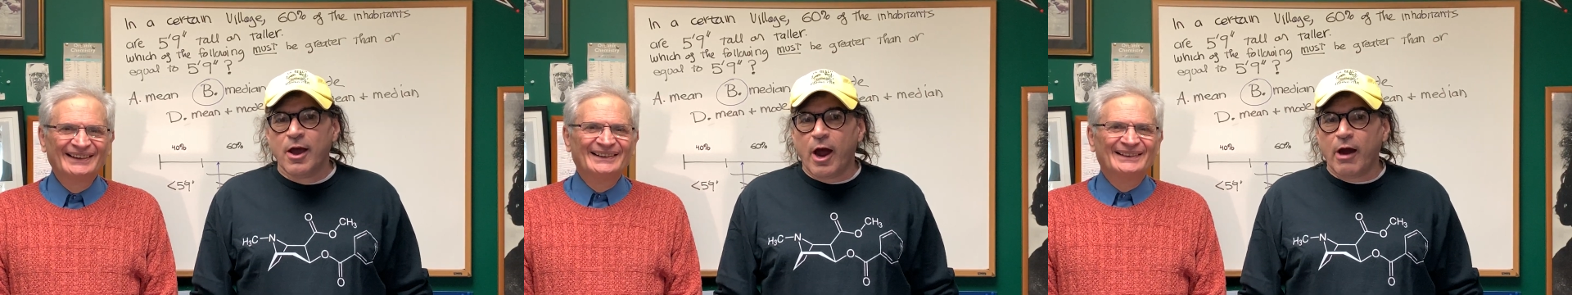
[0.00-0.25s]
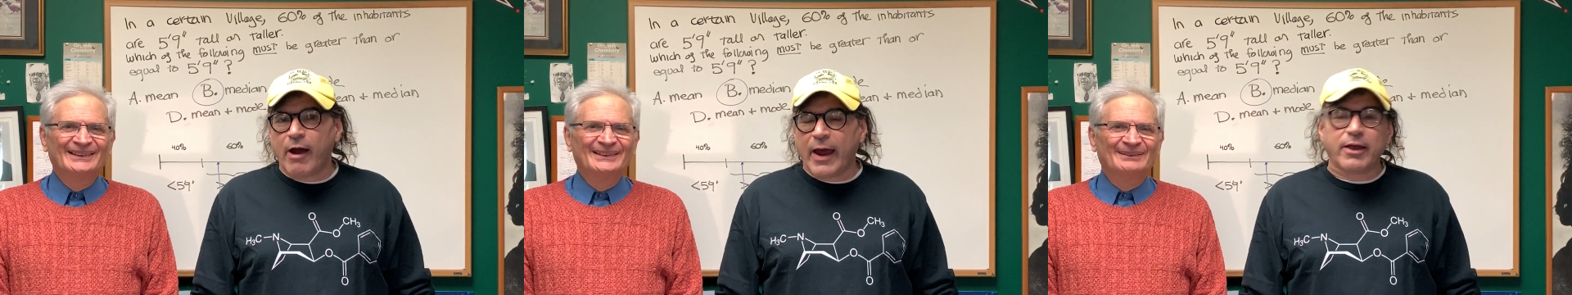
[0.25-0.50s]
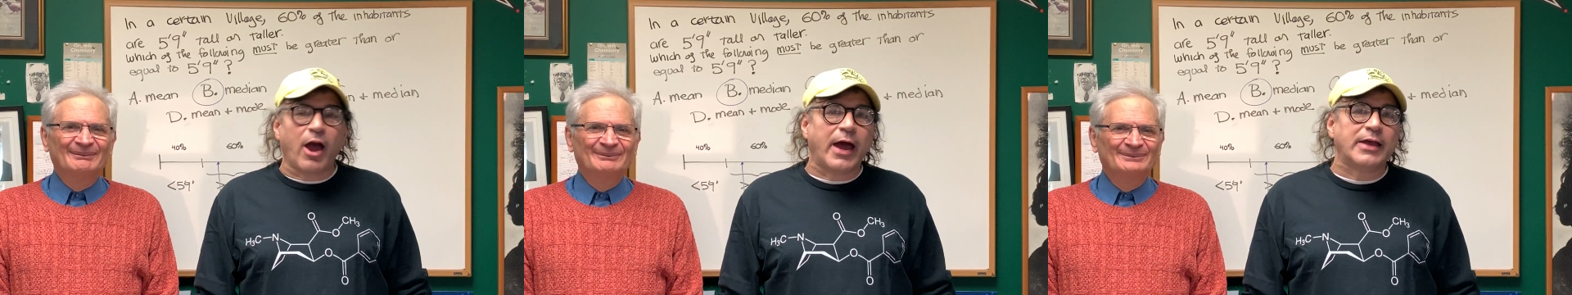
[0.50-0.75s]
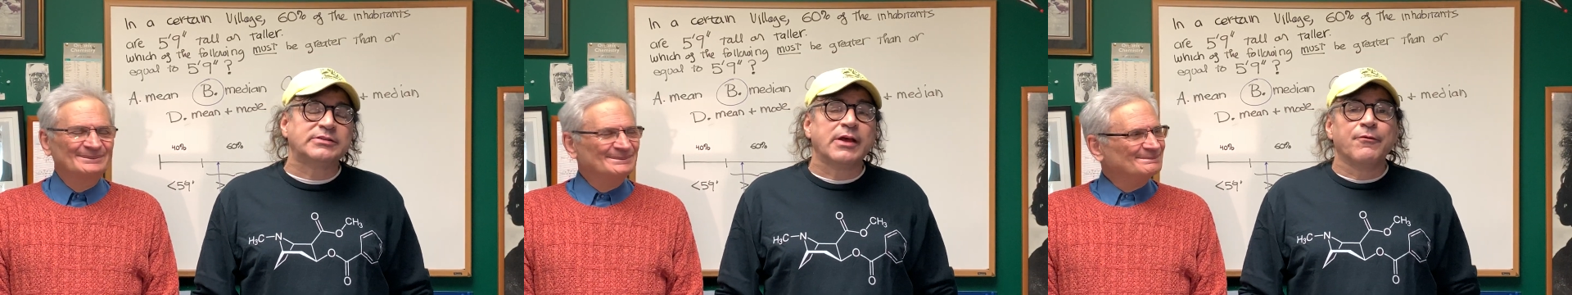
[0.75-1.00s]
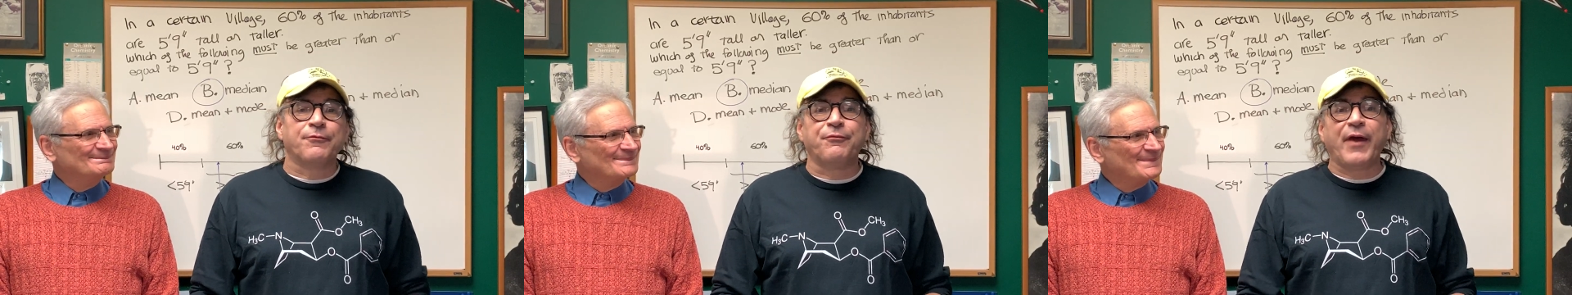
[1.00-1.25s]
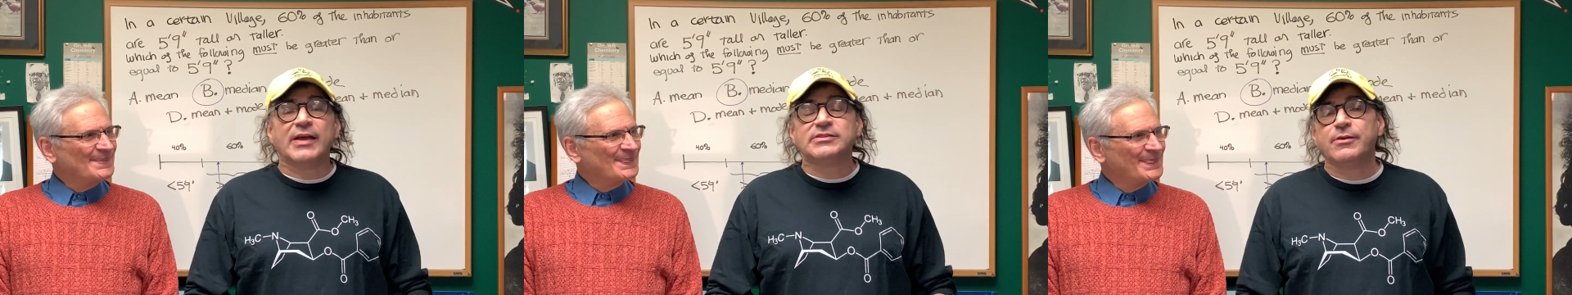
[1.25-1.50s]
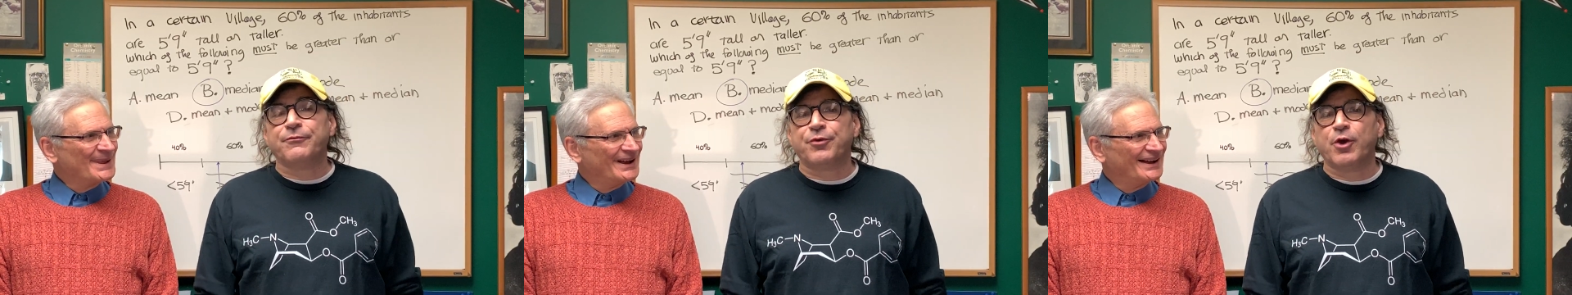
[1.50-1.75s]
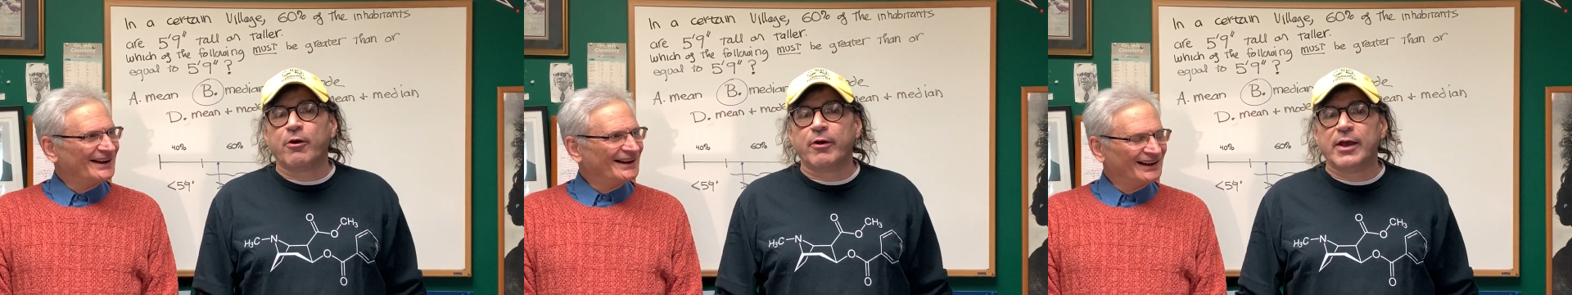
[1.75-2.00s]
Speaker 1: All right, guys, Fast and
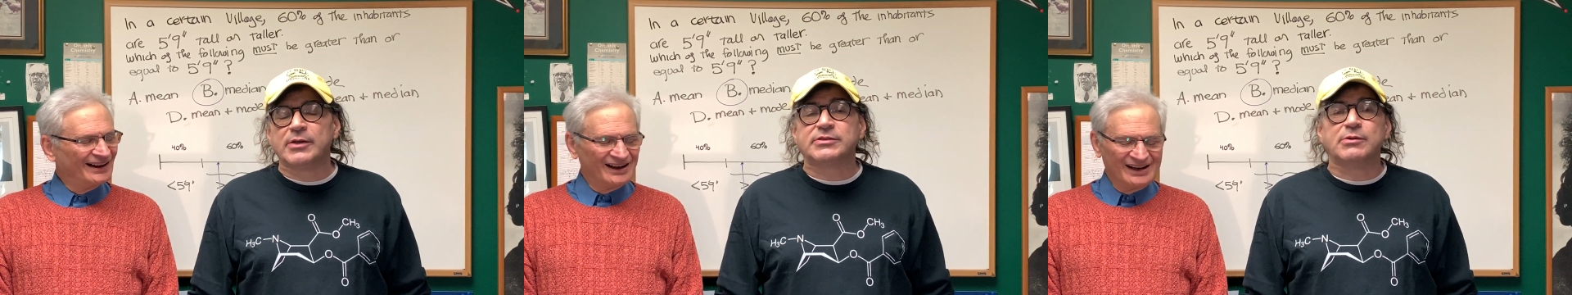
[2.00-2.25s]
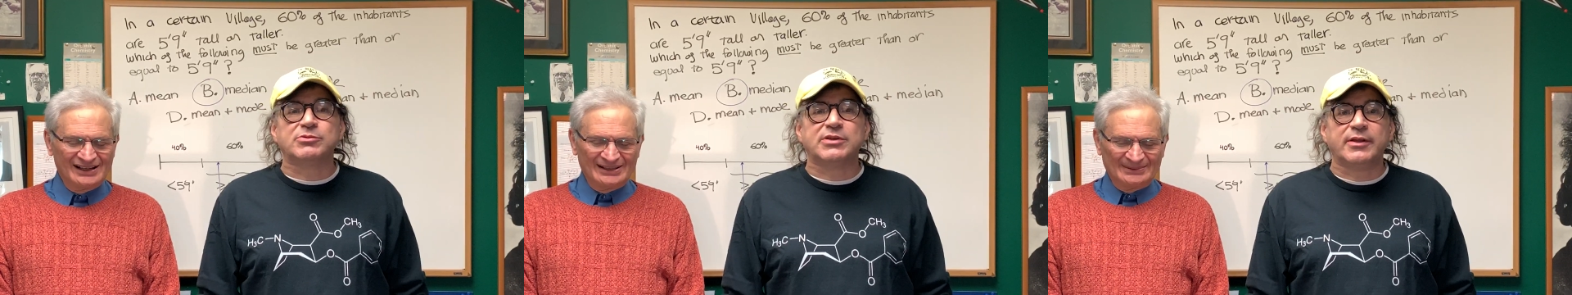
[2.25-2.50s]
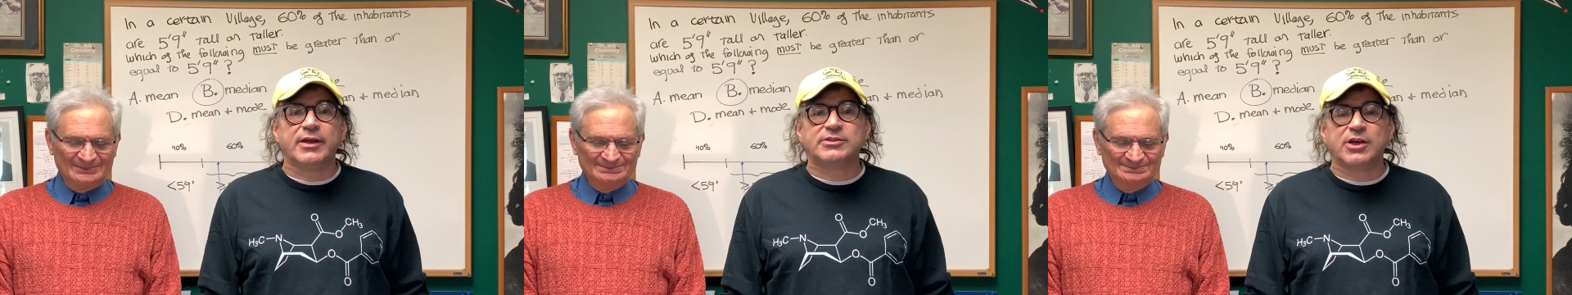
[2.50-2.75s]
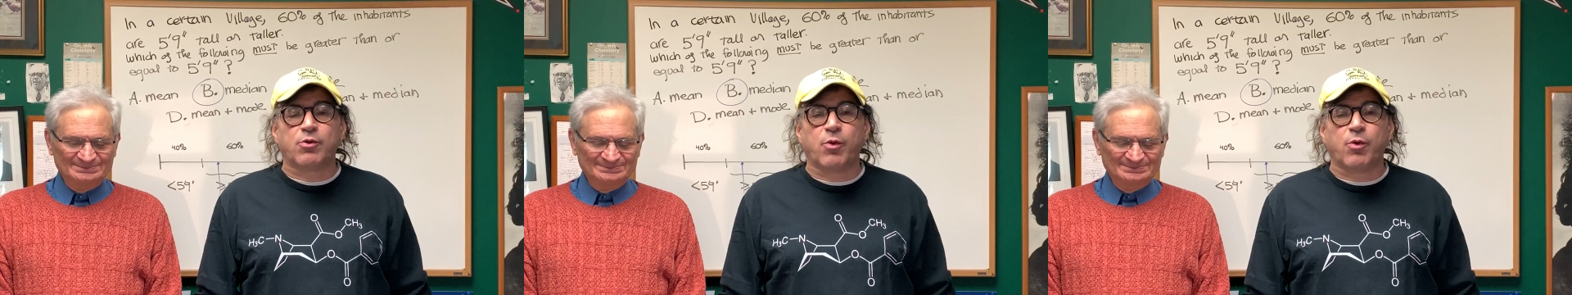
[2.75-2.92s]
Furious, it was an easy